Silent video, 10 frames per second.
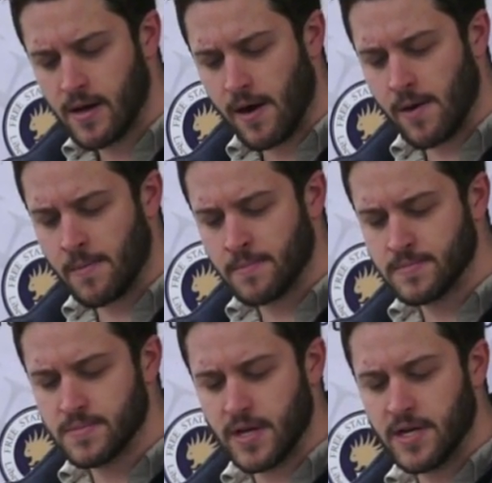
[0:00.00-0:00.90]

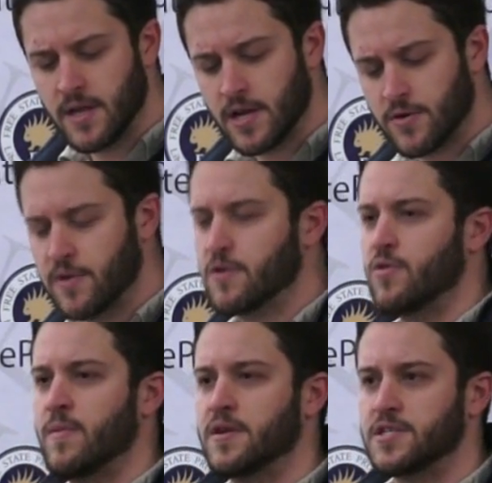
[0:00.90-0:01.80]
Um, any like critical
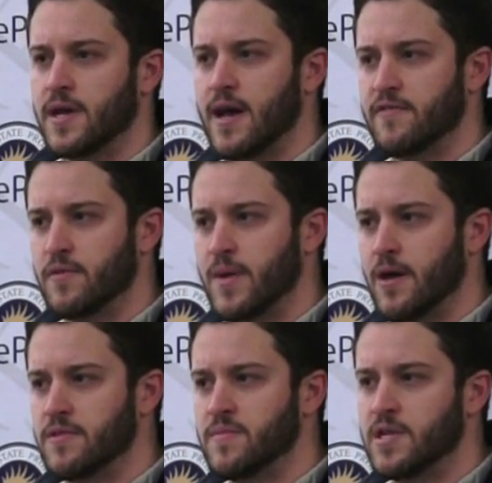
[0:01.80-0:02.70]
remarks I'll have
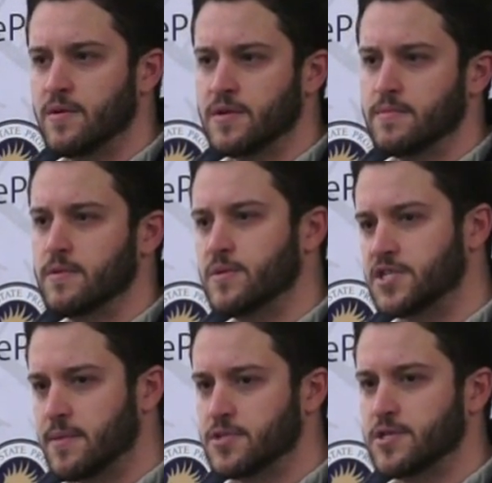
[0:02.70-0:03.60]
about the media
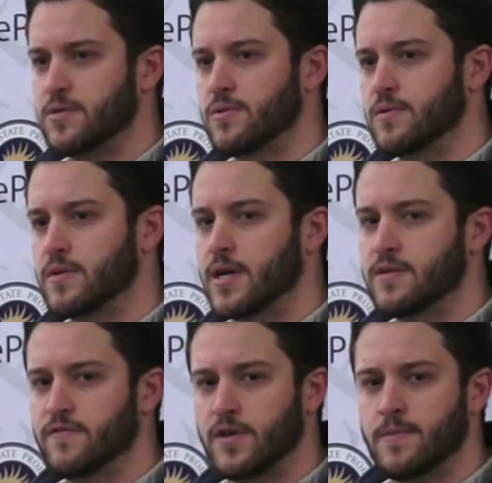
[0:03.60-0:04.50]
reception or
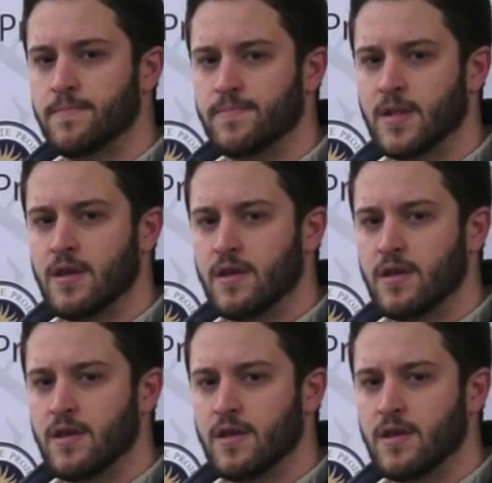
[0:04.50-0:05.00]
kind of um,